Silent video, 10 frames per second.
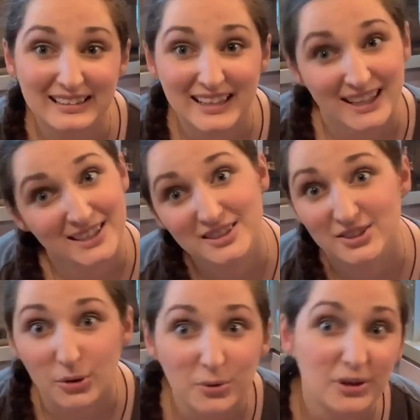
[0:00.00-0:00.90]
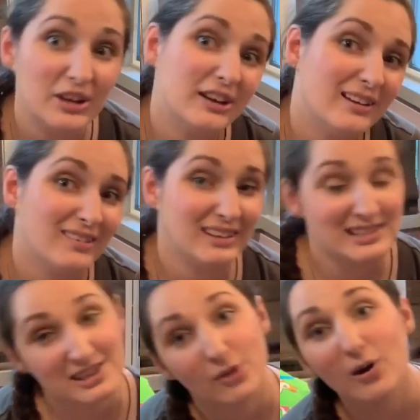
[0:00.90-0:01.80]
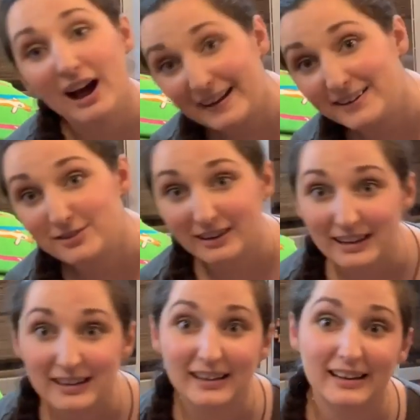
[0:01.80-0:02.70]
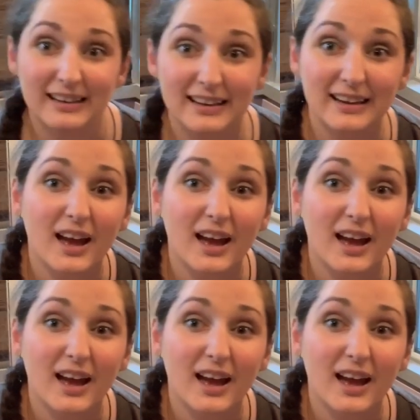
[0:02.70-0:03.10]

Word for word: like it's so good, it's so hydrating.